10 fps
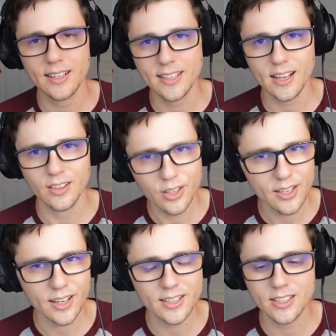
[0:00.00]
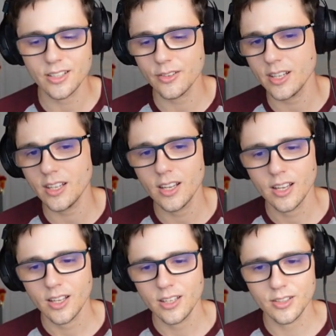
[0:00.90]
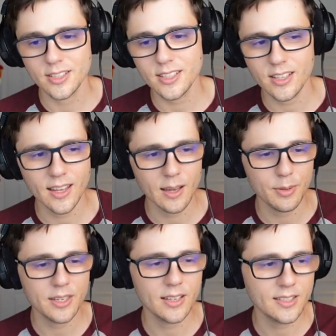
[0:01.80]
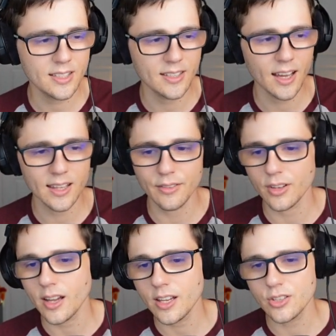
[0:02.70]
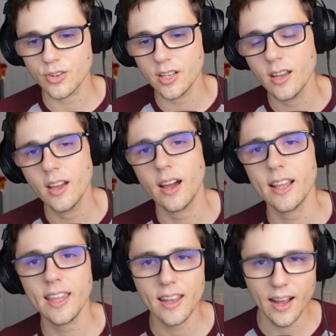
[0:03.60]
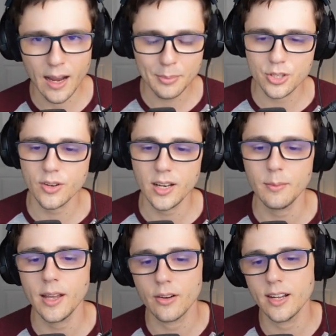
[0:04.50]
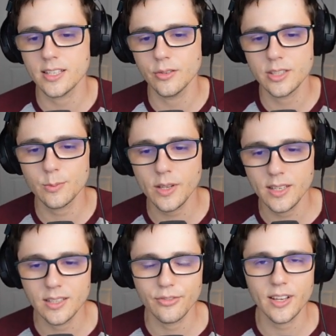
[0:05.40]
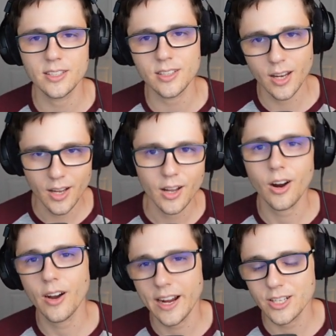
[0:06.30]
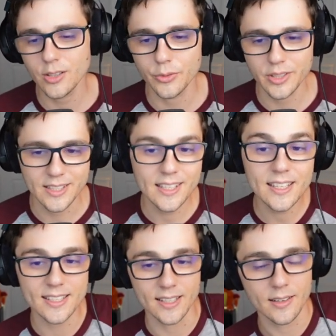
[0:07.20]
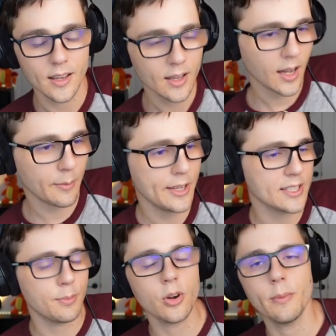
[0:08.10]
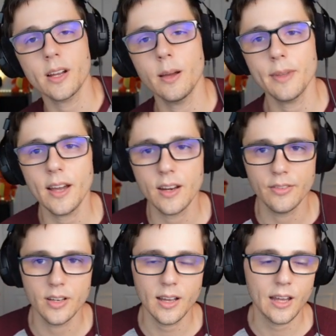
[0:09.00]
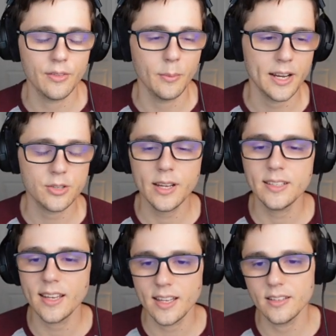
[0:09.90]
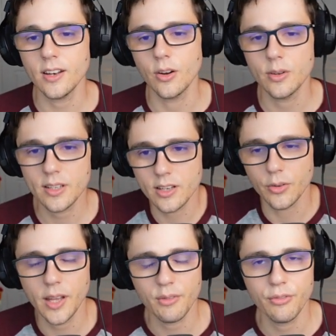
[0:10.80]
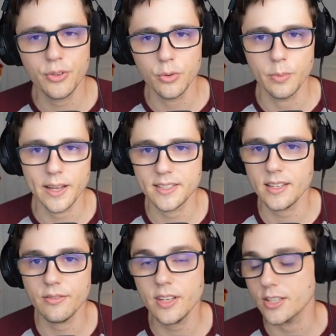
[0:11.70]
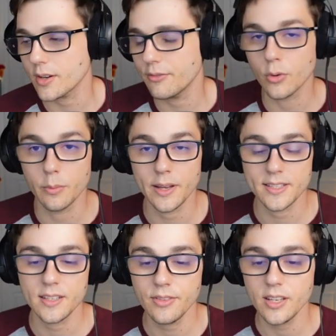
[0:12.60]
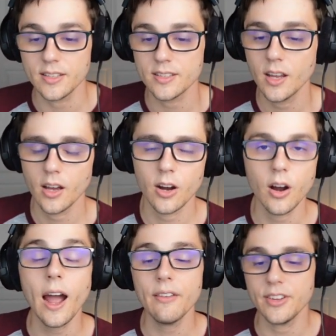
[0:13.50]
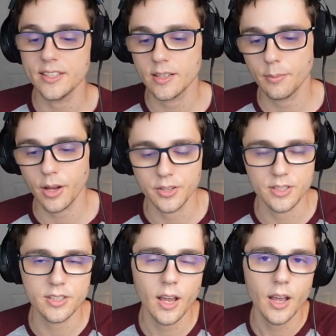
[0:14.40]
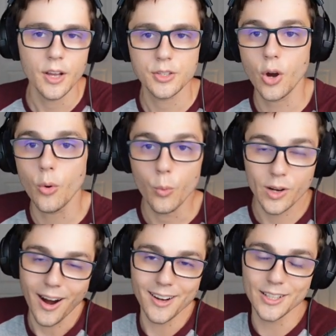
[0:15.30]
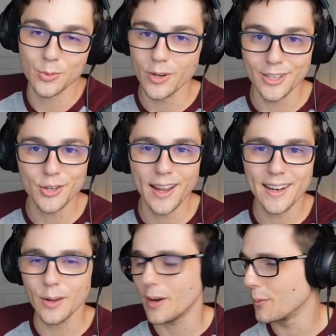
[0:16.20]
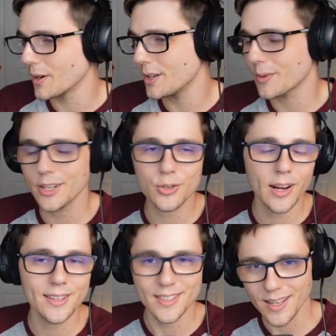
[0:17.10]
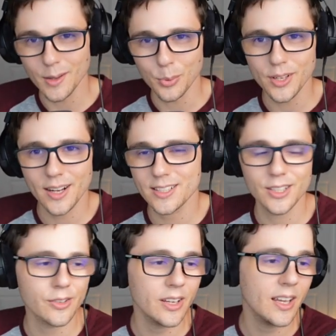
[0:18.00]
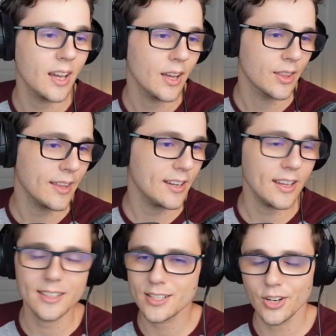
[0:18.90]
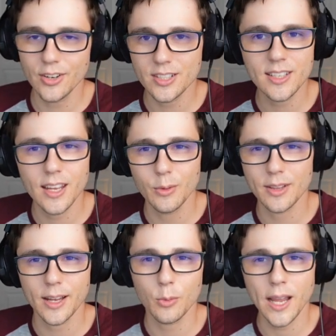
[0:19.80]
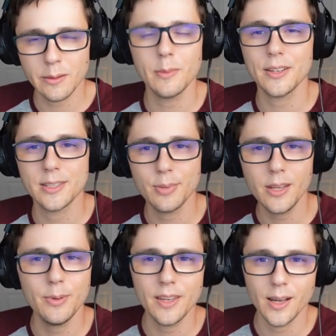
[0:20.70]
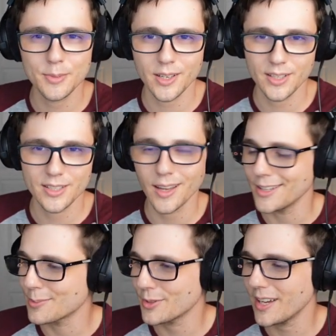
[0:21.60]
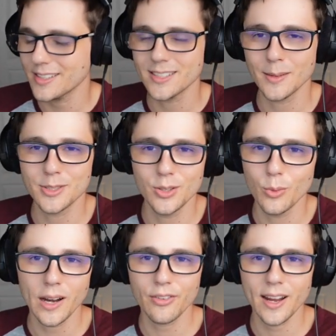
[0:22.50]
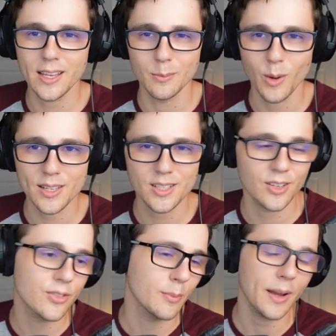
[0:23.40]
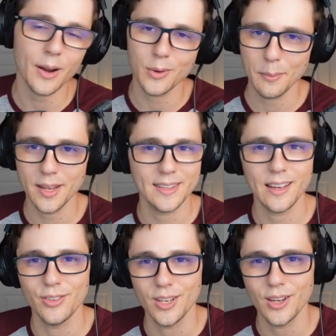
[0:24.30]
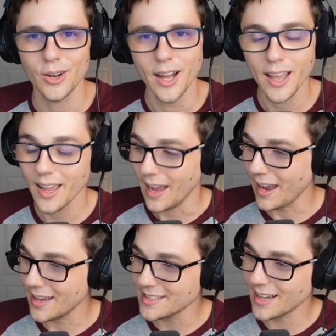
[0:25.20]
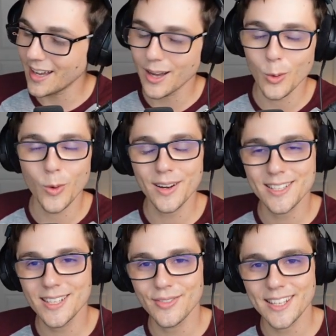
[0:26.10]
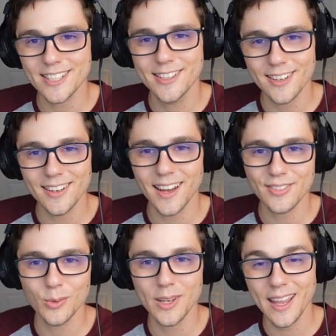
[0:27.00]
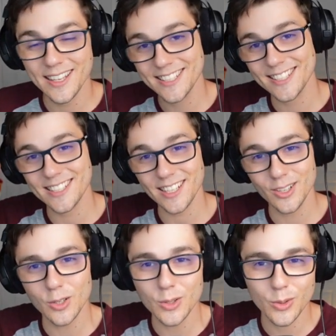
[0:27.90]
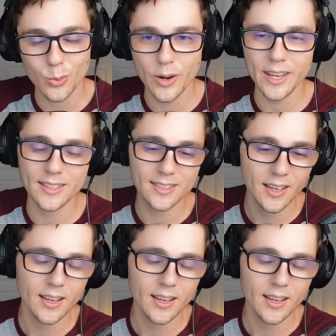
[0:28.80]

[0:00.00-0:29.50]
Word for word: take a look at Octillery, you'll see that because he's not level one hundred, I can't hyper train him yet, right? So his speed and defense are actually only decent uh, because a Pokemon coming out of a out of a max raid den, you know, can only have a few best E Vs, right? Four best E Vs or I Vs, apologies. So regardless, we're gonna try it anyway. We're gonna we're gonna try this incomplete Octillery in in his current state with like random amounts of P P ups on his on his Protect and Substitute, whatever I could muster from back when I made that video, and uh, we're gonna see if that's good enough to win a single ranked,